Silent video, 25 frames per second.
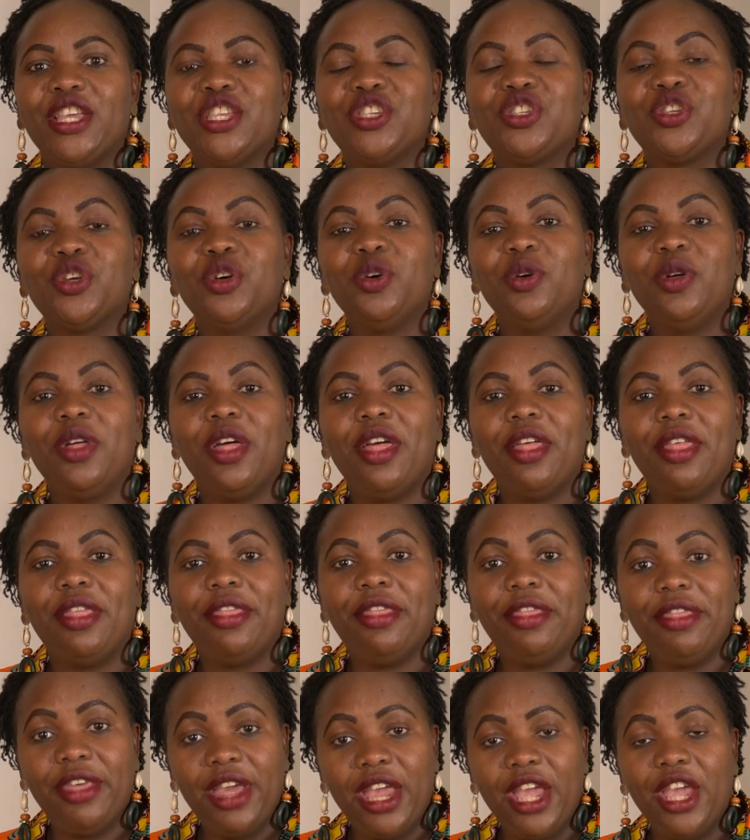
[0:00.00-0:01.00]
So
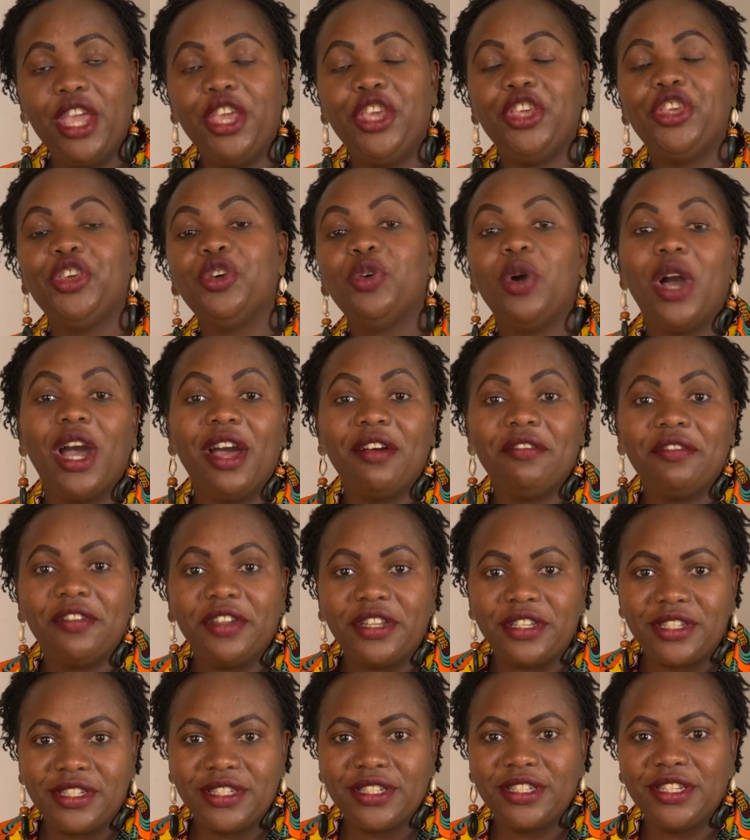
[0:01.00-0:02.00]
there you have
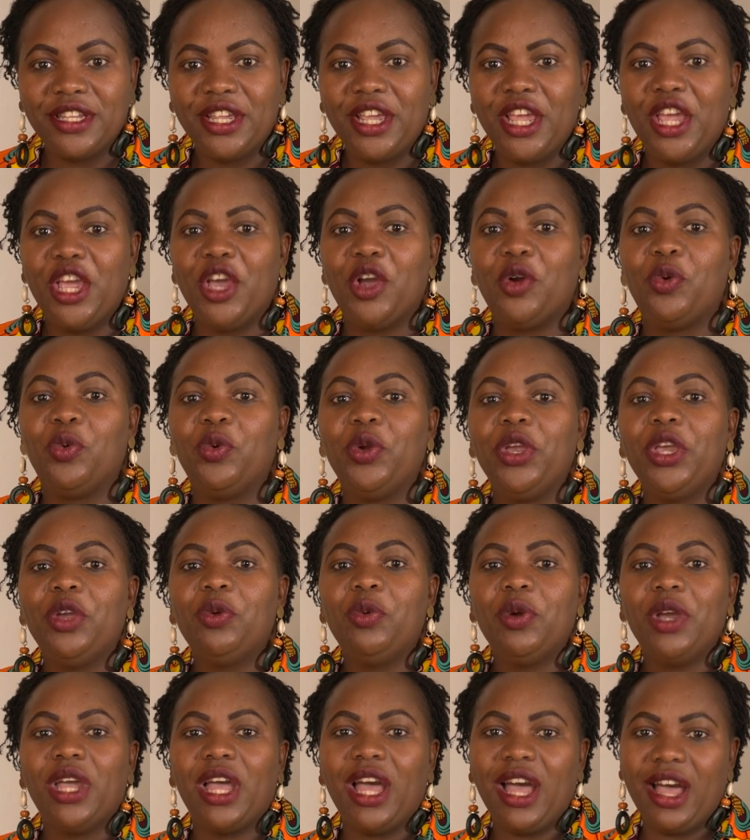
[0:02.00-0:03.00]
it. We
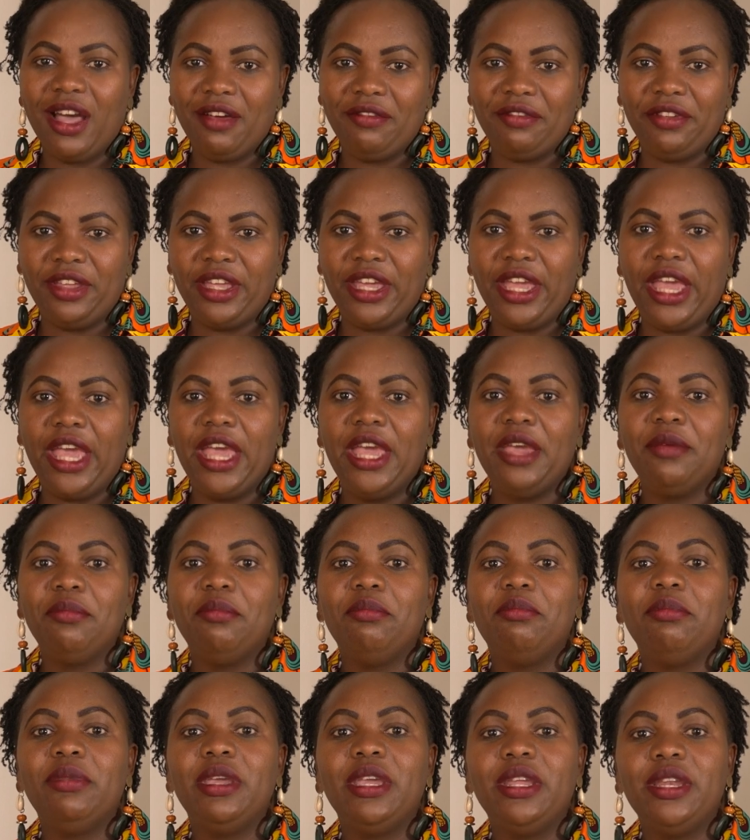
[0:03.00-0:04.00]
were having a
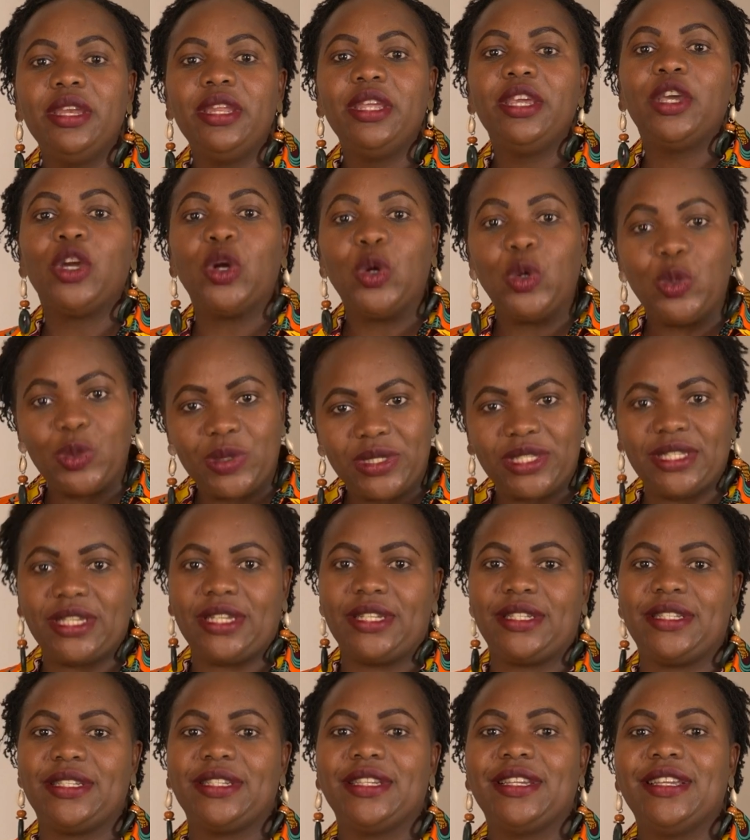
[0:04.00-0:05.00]
mini
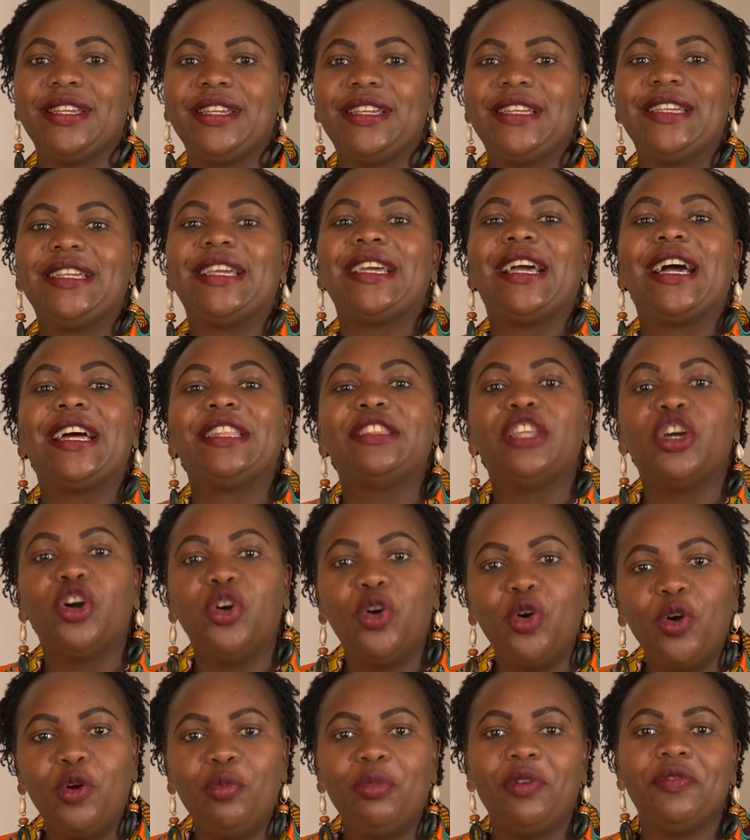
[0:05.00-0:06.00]
concert at the
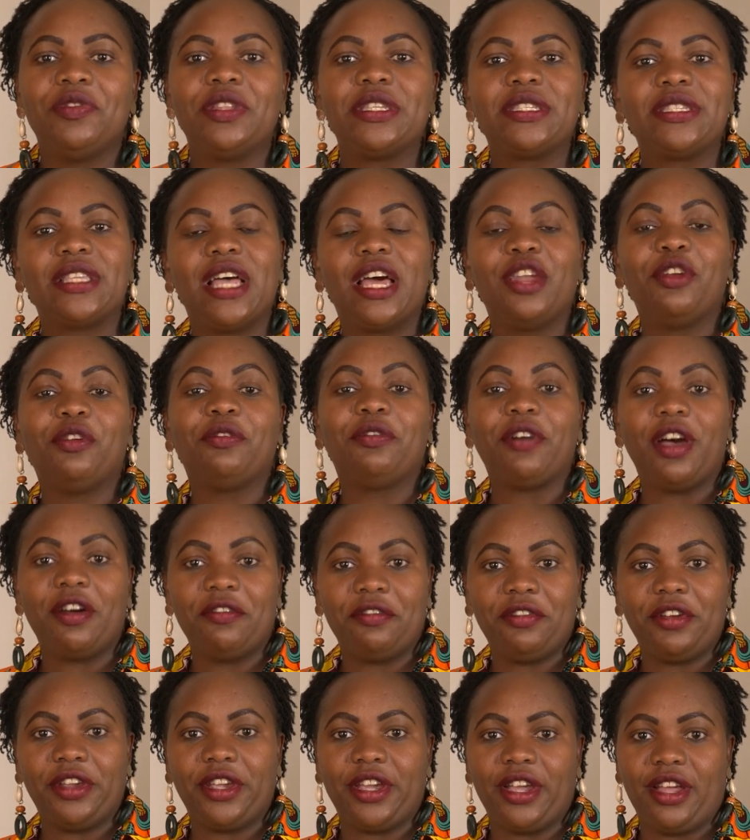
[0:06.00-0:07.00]
home of the Son of
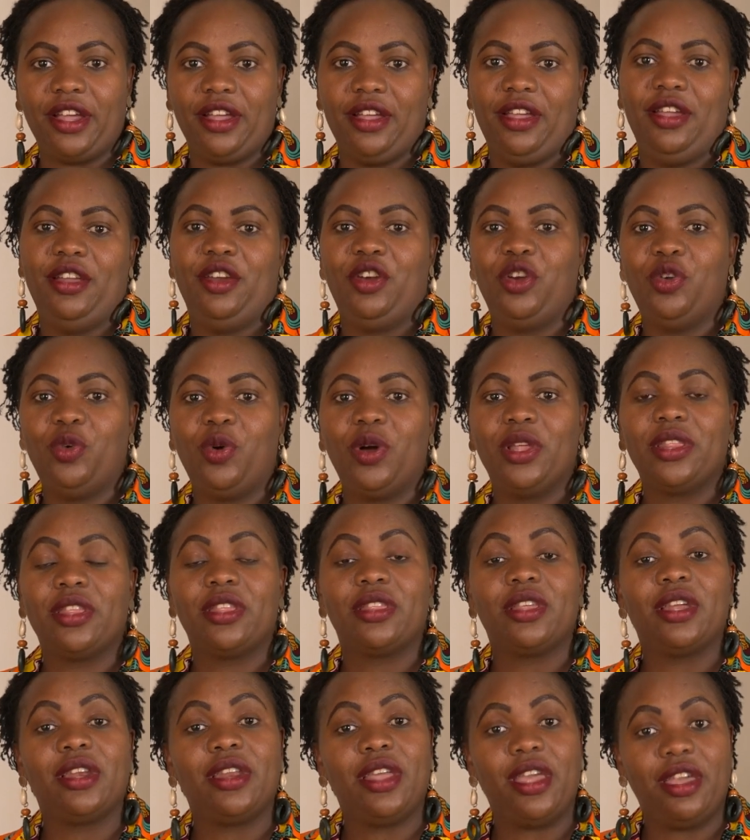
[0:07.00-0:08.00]
Africa, no
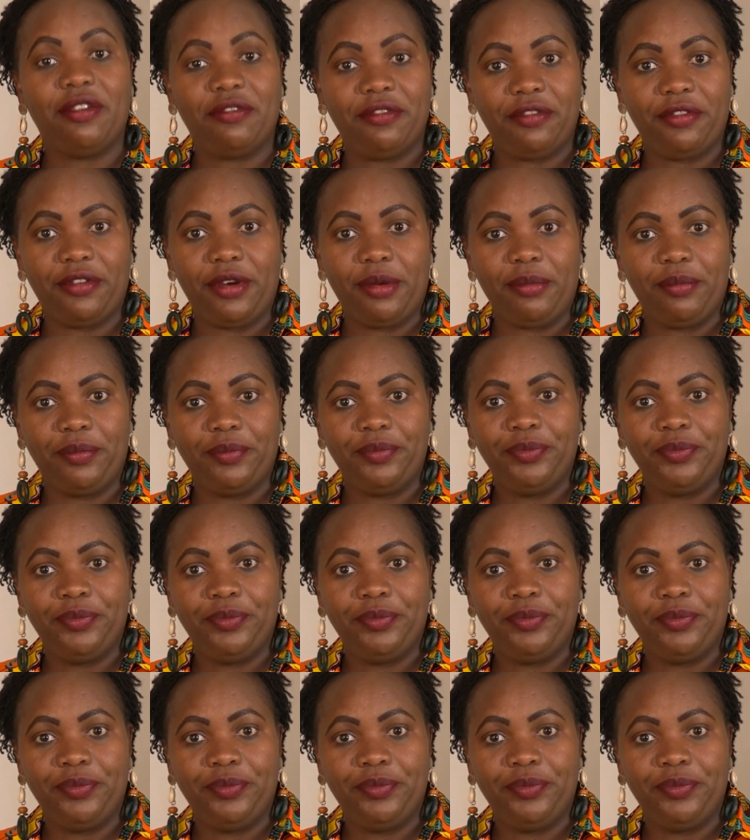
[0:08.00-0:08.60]
other than Ephraim.